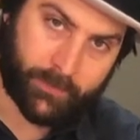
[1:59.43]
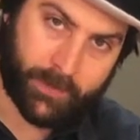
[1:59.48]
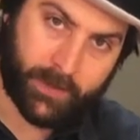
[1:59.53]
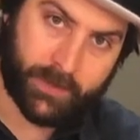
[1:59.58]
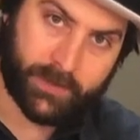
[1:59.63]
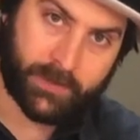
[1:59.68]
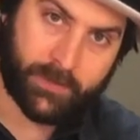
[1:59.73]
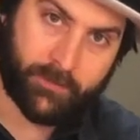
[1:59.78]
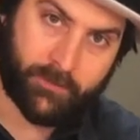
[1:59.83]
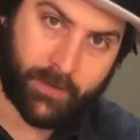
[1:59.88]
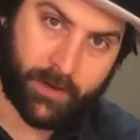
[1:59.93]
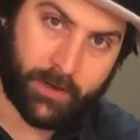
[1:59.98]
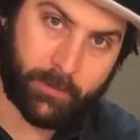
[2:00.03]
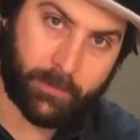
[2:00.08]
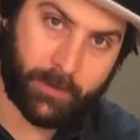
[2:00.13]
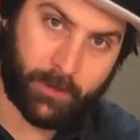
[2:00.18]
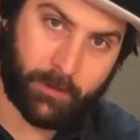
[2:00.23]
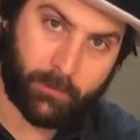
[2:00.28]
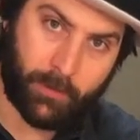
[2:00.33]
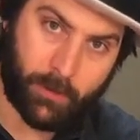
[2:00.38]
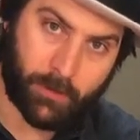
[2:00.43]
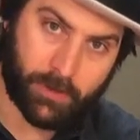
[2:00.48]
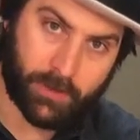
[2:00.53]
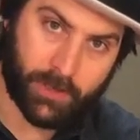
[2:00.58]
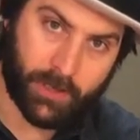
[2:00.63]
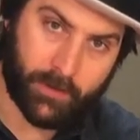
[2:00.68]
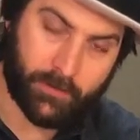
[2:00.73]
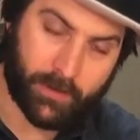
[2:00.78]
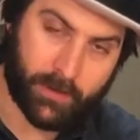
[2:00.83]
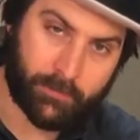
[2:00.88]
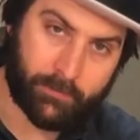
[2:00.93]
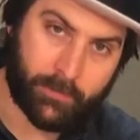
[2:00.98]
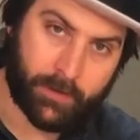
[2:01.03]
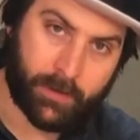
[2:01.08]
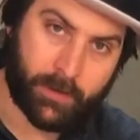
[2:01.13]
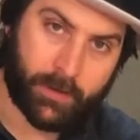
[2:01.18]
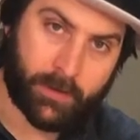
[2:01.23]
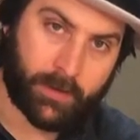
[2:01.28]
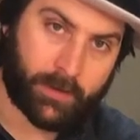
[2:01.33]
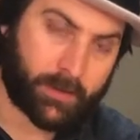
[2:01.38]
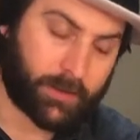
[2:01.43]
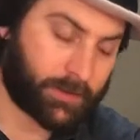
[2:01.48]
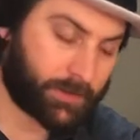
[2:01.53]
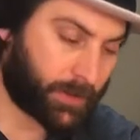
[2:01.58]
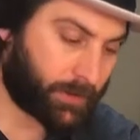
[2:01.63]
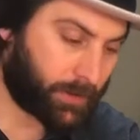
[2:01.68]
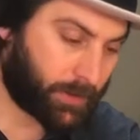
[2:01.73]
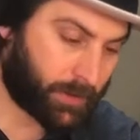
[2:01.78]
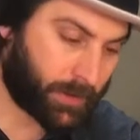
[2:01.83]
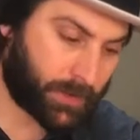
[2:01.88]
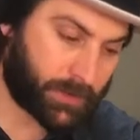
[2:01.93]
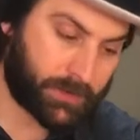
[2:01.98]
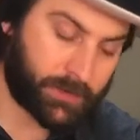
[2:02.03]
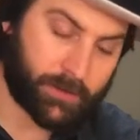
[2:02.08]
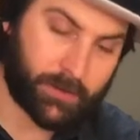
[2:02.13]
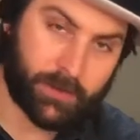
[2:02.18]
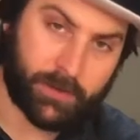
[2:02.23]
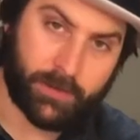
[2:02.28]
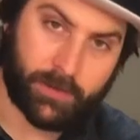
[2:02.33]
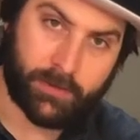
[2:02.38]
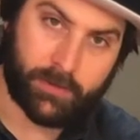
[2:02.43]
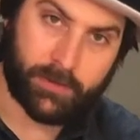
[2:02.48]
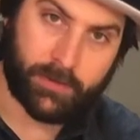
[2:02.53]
is the fundamental motion of it. There's other things you can do